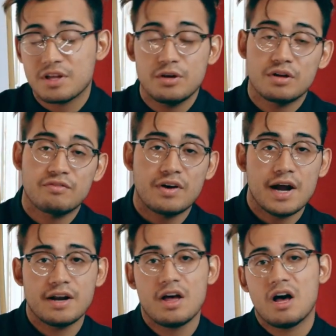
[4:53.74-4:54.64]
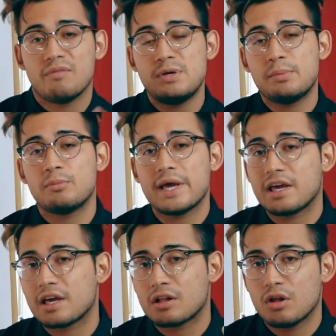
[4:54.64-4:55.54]
that you can find of people
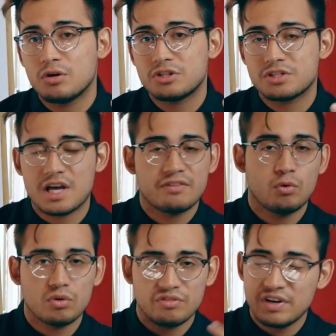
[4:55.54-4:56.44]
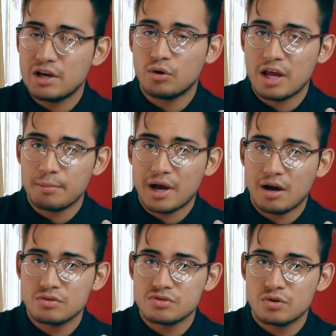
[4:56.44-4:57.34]
making enclosures out of old video game
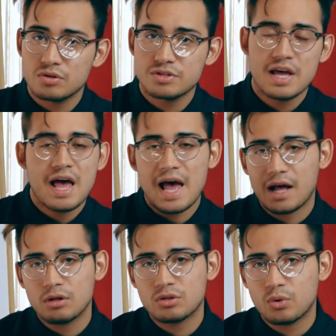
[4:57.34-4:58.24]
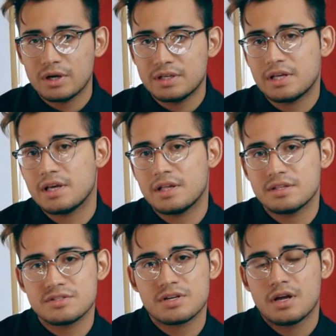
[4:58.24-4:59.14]
consoles, Altoid
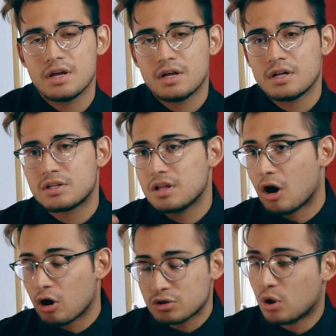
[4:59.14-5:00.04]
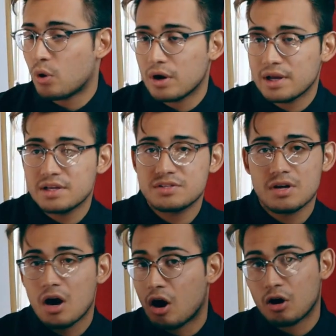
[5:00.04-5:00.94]
tins,
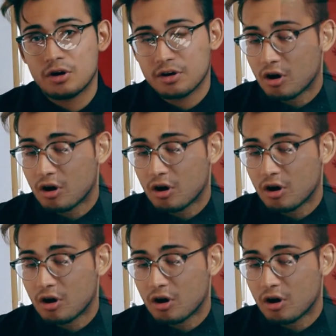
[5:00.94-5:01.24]
toys, hard